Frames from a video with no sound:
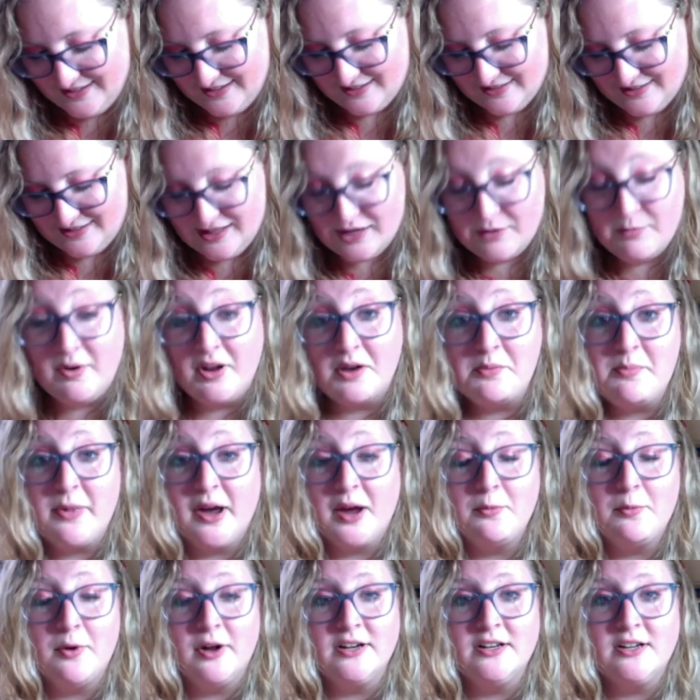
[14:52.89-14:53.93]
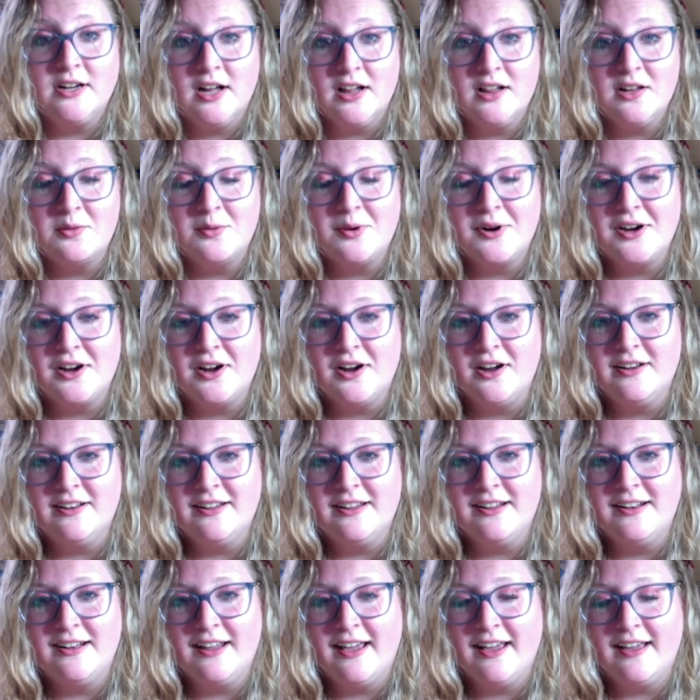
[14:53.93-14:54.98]
the 1x1 color work on
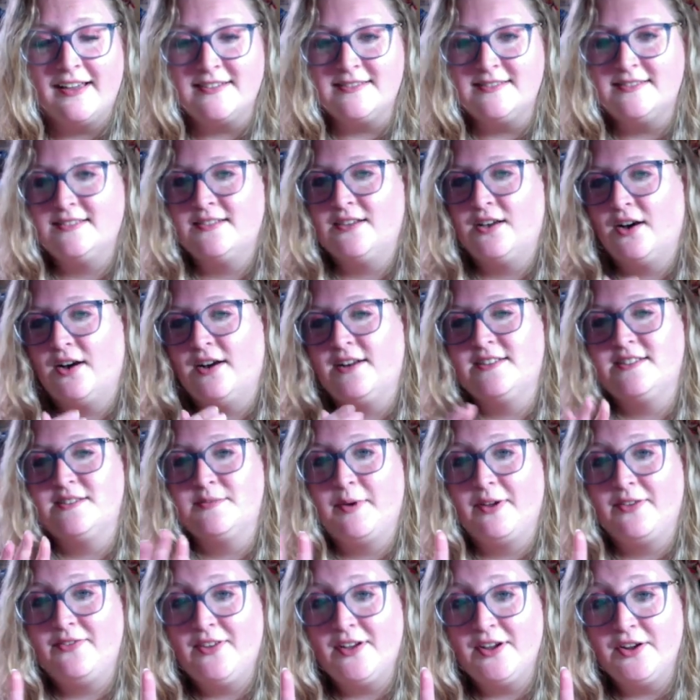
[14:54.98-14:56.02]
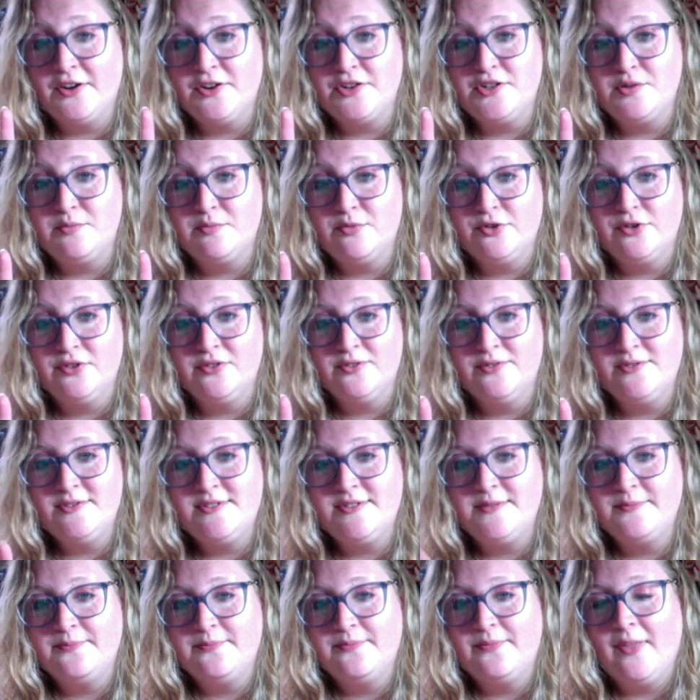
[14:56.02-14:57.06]
it has caused my finger to bruise.
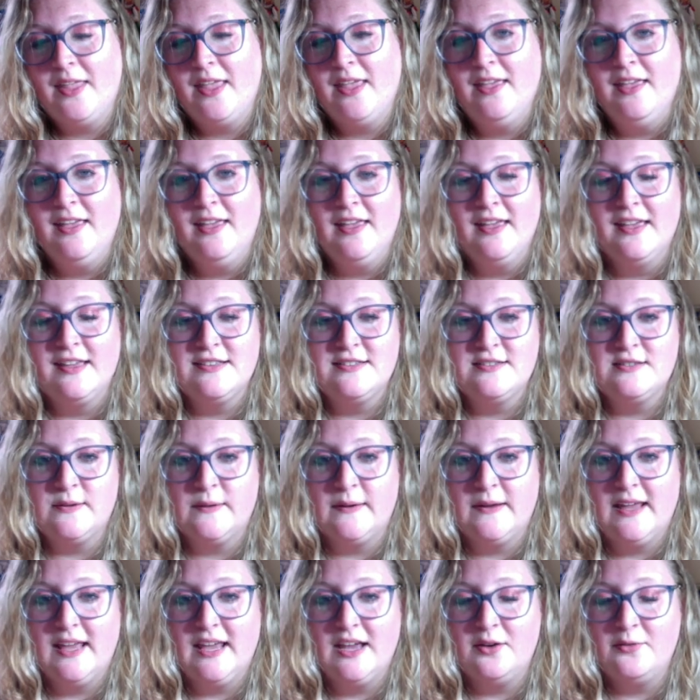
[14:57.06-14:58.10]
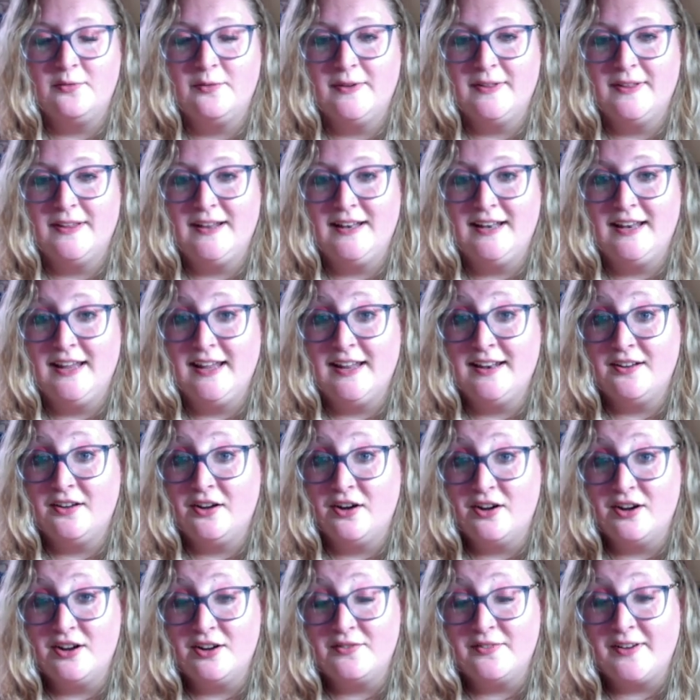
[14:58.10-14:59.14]
so I can't really knit on
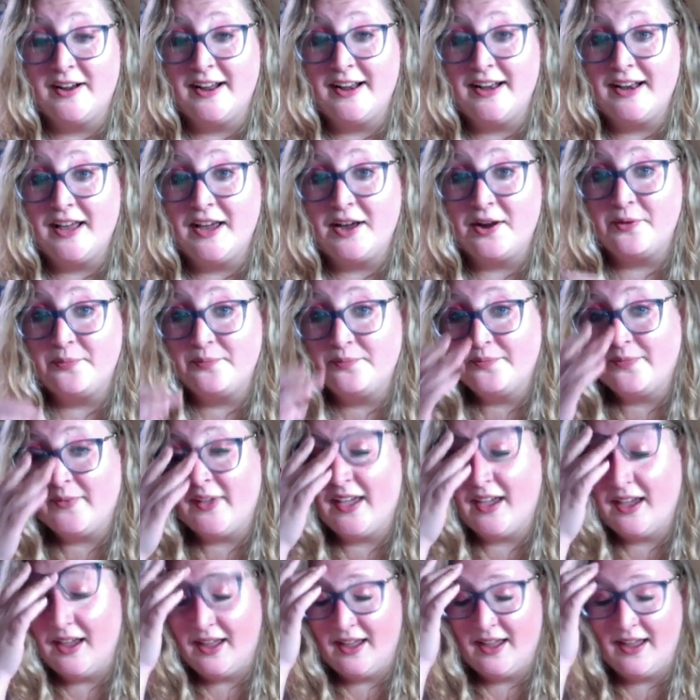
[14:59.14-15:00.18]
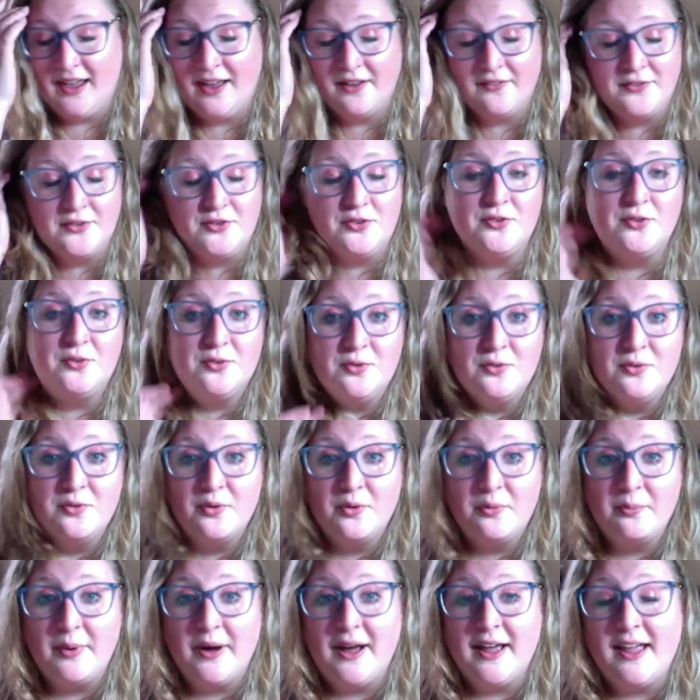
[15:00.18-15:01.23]
it right now. I have to
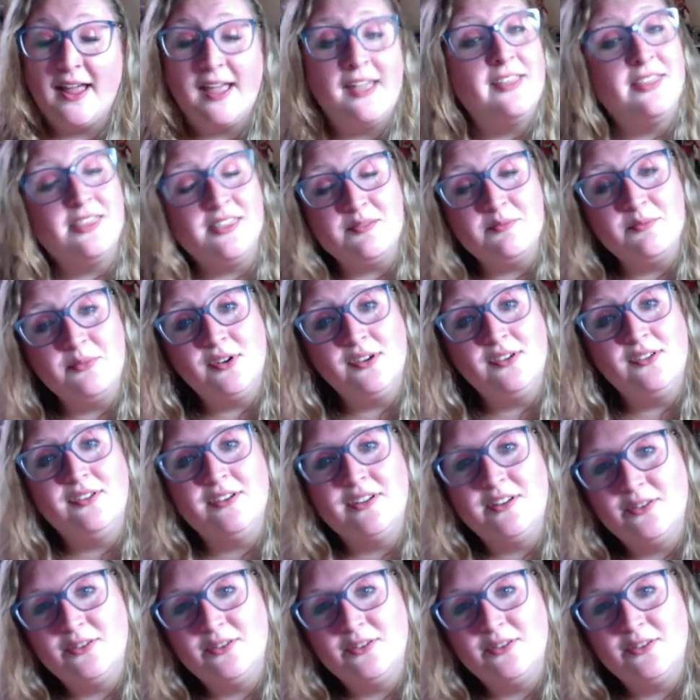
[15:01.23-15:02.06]
buy a thimble in